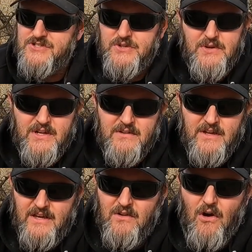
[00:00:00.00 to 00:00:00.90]
in shooting
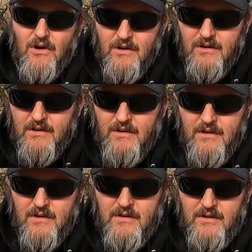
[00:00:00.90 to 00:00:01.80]
ELR.
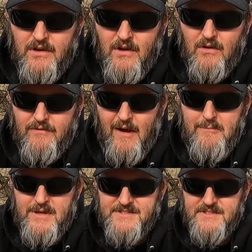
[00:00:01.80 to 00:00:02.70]
If I
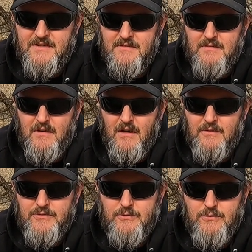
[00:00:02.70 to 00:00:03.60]
miss a
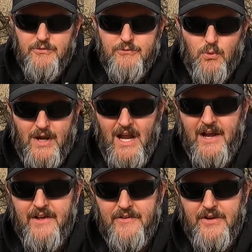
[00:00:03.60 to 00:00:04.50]

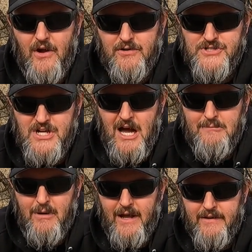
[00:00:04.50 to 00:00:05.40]
2,900 yard
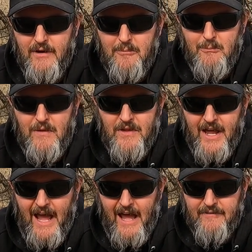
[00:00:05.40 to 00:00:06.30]
shot by a mile and a
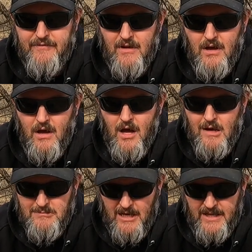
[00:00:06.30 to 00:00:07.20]
half,
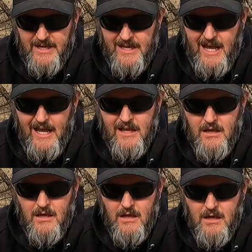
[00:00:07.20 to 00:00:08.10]
I'm not going to die.
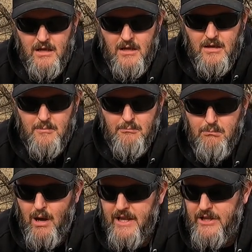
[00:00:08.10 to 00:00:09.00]

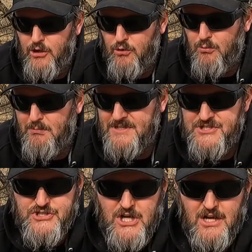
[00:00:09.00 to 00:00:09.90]
But you
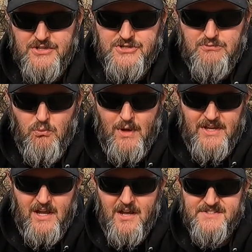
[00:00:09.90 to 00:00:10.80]
misjudge
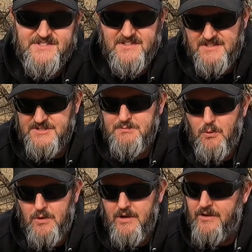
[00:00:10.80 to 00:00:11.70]
wind gusts in this
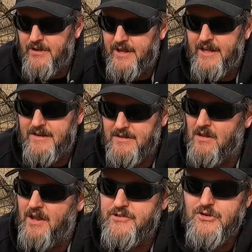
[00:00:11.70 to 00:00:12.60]
sport and you can get in a
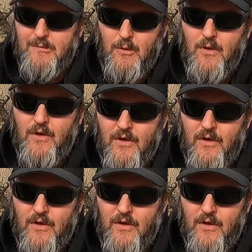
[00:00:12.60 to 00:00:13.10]
lot of trouble